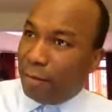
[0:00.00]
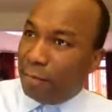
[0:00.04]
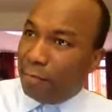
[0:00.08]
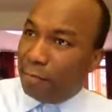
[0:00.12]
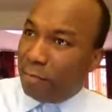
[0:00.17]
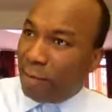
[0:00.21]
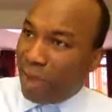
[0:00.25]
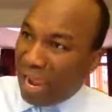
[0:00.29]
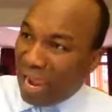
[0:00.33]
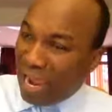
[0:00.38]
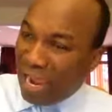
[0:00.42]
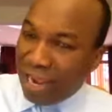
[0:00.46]

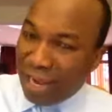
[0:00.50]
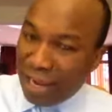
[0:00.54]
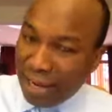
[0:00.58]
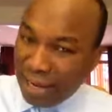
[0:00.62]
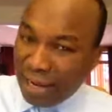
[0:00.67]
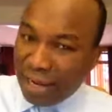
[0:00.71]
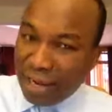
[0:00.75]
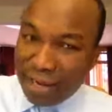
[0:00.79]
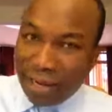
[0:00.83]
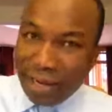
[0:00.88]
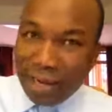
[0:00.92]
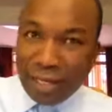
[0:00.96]
pay.
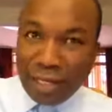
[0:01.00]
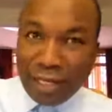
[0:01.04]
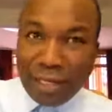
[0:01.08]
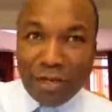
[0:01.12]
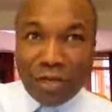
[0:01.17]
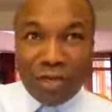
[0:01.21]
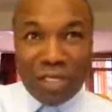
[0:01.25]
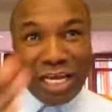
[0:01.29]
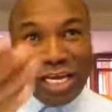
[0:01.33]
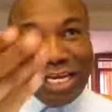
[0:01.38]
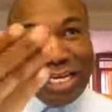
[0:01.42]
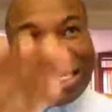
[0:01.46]
You
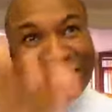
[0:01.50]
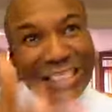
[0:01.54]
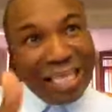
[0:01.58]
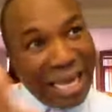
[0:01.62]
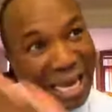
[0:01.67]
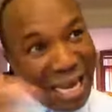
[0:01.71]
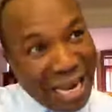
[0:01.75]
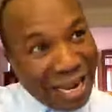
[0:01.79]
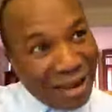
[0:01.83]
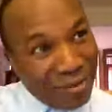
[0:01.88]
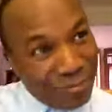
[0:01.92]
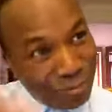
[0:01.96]
say it's
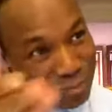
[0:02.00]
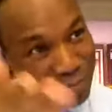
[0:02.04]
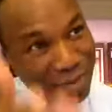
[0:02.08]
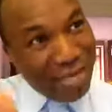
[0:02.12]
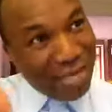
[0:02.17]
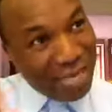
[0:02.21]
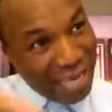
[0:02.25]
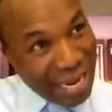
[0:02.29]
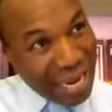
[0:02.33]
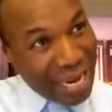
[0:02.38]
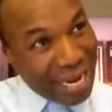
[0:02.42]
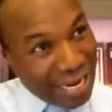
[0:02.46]
A,
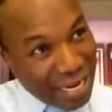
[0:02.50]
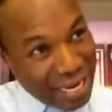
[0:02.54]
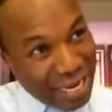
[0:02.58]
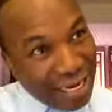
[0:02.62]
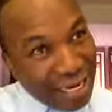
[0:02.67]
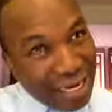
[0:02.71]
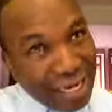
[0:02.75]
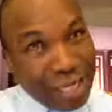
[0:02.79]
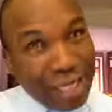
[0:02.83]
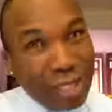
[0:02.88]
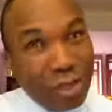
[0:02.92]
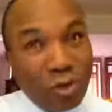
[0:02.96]
P A.
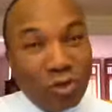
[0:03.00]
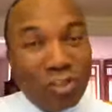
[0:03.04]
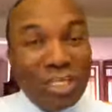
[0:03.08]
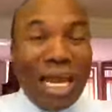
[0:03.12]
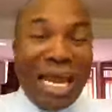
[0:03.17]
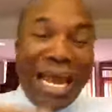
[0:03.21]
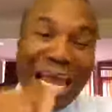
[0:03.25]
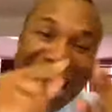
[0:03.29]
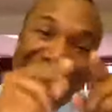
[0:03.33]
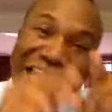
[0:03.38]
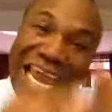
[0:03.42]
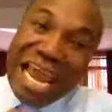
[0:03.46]
You
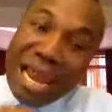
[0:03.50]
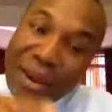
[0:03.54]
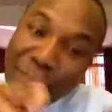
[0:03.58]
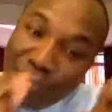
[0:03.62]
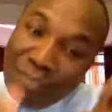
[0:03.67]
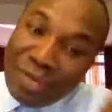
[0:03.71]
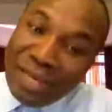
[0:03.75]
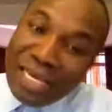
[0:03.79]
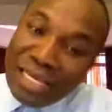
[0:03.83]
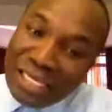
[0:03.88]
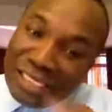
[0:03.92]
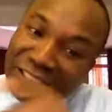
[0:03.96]
say A,
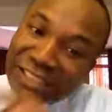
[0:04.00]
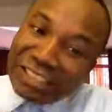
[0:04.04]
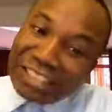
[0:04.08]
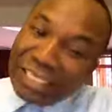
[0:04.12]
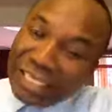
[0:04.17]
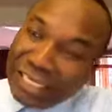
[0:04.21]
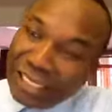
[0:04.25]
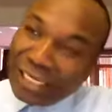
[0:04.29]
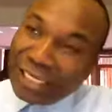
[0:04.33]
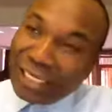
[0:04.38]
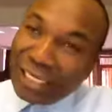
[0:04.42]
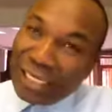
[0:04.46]
B,
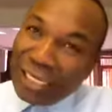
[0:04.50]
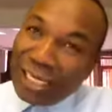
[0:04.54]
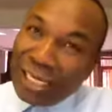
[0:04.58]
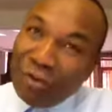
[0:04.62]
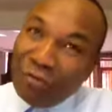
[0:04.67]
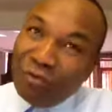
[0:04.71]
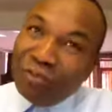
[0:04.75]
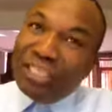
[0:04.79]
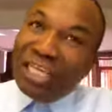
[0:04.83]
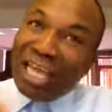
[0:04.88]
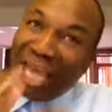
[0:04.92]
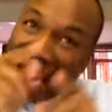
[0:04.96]
C.
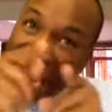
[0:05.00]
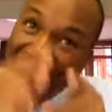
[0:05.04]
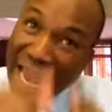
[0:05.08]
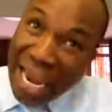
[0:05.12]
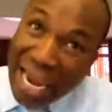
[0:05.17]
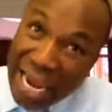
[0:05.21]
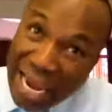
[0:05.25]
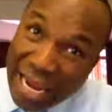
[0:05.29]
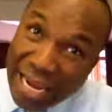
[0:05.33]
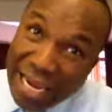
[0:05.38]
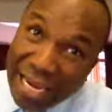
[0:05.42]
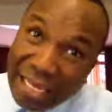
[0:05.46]
If it's
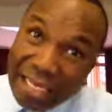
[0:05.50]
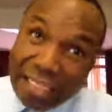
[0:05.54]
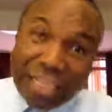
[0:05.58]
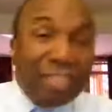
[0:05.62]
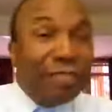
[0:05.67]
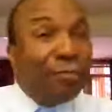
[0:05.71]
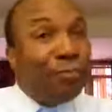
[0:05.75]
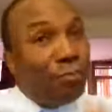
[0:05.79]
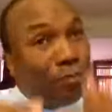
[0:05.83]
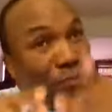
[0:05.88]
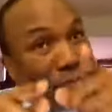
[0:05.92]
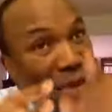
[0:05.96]
A,
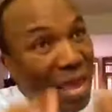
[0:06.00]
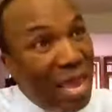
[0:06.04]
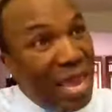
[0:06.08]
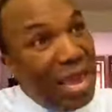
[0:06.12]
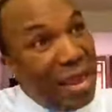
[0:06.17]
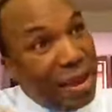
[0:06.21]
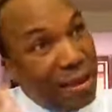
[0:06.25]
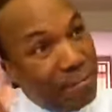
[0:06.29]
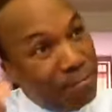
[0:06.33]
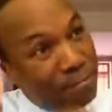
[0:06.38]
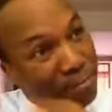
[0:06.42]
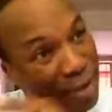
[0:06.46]
it's
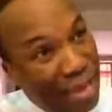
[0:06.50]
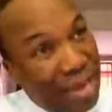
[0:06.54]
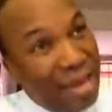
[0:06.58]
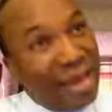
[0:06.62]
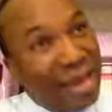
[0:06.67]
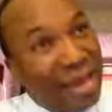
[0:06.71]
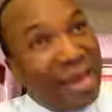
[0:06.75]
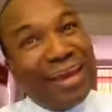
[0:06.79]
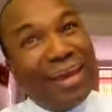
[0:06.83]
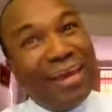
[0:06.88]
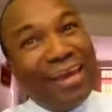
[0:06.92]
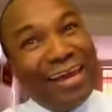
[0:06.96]
pay,
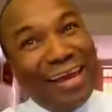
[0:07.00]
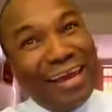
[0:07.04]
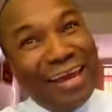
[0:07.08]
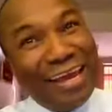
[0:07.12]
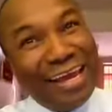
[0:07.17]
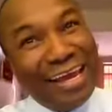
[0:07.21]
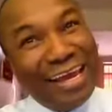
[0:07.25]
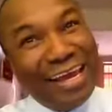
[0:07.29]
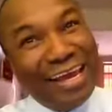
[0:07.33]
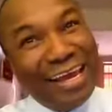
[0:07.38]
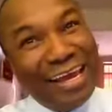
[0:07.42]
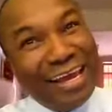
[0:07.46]
pay.
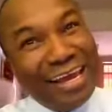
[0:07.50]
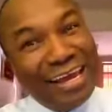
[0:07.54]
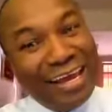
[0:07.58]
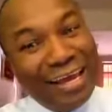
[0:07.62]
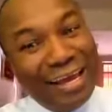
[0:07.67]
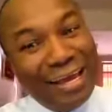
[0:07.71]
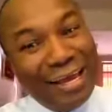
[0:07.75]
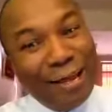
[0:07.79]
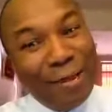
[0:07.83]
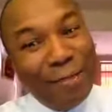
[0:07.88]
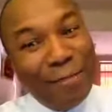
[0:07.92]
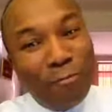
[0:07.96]

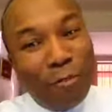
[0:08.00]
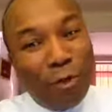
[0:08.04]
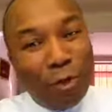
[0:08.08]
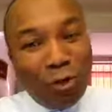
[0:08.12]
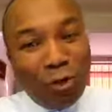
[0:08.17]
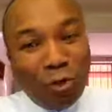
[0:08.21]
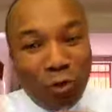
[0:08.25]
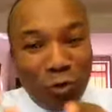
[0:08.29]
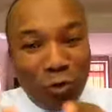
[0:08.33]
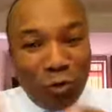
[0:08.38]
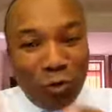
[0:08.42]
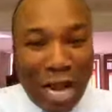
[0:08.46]
But
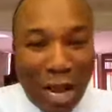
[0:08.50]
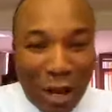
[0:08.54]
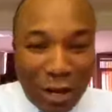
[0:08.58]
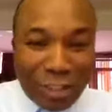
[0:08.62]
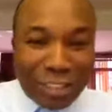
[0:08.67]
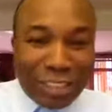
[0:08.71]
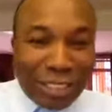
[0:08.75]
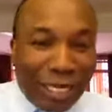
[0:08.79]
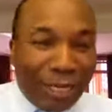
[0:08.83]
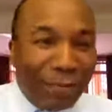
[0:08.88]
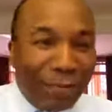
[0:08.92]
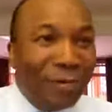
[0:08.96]
you now
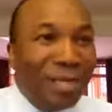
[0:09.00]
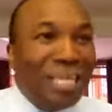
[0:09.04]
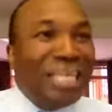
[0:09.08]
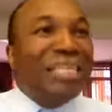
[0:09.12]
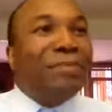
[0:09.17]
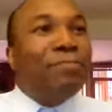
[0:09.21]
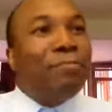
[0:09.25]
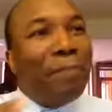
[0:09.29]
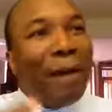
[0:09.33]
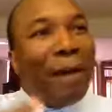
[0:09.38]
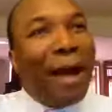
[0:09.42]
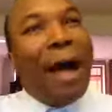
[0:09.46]
telling me
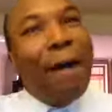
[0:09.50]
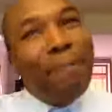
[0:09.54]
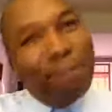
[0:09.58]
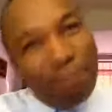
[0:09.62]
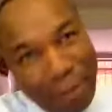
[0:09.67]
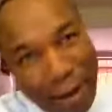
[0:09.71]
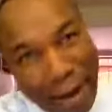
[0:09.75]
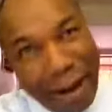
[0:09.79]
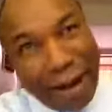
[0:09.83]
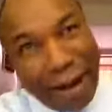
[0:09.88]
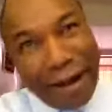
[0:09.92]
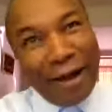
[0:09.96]
it's
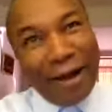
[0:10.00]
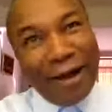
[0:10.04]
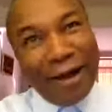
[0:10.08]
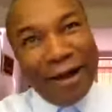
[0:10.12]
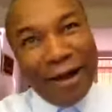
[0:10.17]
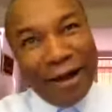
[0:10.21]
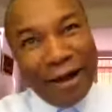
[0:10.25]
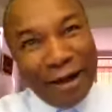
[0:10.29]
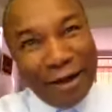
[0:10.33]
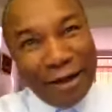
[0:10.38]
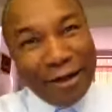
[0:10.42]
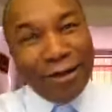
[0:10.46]
Papa.
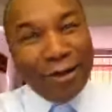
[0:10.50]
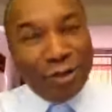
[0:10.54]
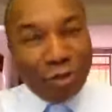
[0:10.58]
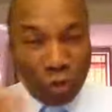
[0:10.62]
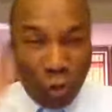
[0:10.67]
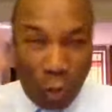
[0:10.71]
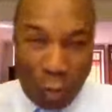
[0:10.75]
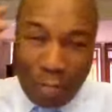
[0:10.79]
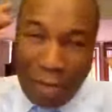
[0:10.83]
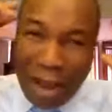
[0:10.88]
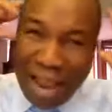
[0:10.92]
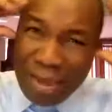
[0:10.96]

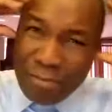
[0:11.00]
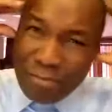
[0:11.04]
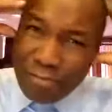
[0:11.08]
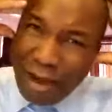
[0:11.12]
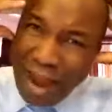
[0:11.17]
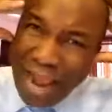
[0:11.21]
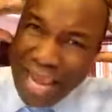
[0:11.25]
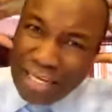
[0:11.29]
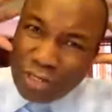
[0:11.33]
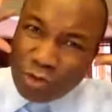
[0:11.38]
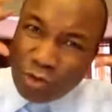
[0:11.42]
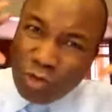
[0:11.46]
So my
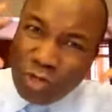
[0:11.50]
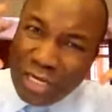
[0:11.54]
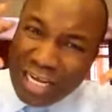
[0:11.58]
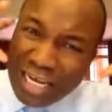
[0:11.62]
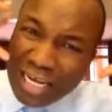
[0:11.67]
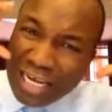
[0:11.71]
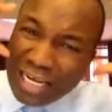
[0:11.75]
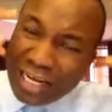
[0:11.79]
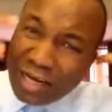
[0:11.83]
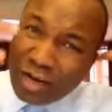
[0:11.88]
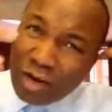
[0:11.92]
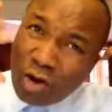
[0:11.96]
mind
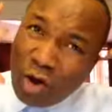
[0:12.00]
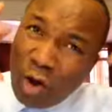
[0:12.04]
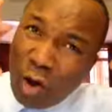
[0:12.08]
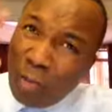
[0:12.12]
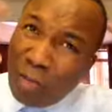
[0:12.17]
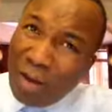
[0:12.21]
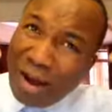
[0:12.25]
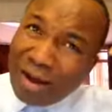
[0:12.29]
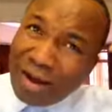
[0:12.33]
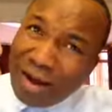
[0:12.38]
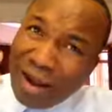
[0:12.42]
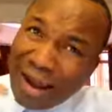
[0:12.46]
couldn't
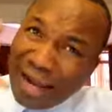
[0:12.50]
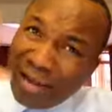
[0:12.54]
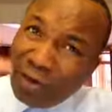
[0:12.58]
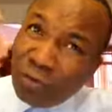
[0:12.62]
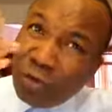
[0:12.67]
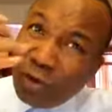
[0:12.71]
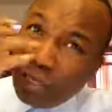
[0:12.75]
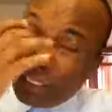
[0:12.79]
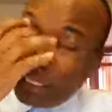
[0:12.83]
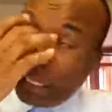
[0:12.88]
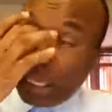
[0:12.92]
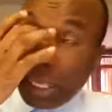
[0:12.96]
come around
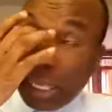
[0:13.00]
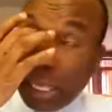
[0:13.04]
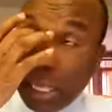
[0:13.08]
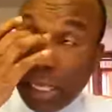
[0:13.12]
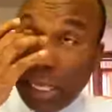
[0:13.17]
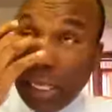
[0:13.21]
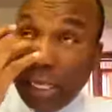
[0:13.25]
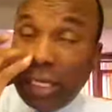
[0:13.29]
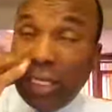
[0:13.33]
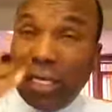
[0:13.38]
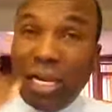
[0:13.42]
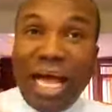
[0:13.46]
with.
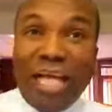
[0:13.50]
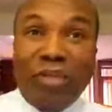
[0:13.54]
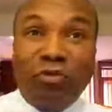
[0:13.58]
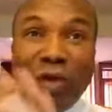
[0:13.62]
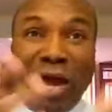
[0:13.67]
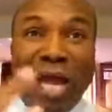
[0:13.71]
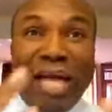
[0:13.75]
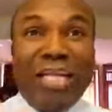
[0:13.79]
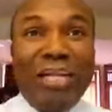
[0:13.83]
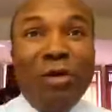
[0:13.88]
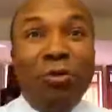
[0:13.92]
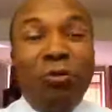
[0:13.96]
That's
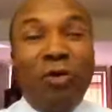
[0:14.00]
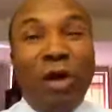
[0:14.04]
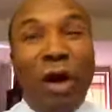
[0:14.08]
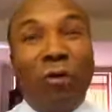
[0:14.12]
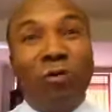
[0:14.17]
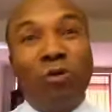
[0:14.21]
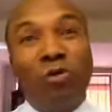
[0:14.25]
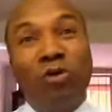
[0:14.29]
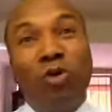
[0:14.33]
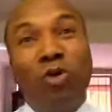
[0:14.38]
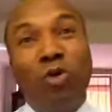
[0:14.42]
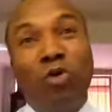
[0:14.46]
why I didn't. I
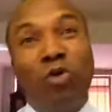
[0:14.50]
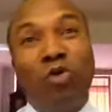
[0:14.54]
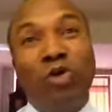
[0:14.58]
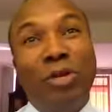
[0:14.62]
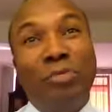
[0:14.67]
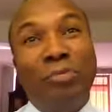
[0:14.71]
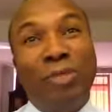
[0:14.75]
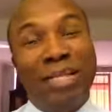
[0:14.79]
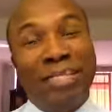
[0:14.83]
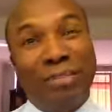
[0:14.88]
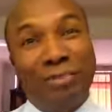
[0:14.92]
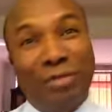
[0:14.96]
was not good
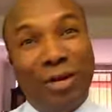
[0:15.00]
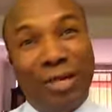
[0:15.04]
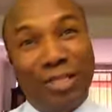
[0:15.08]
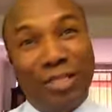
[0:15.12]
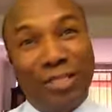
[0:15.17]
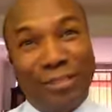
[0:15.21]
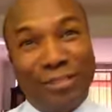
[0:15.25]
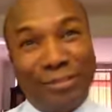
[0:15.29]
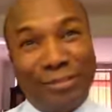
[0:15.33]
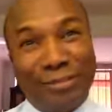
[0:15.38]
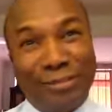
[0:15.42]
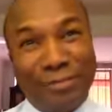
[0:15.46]
in
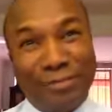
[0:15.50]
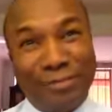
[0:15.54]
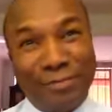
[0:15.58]
mathematics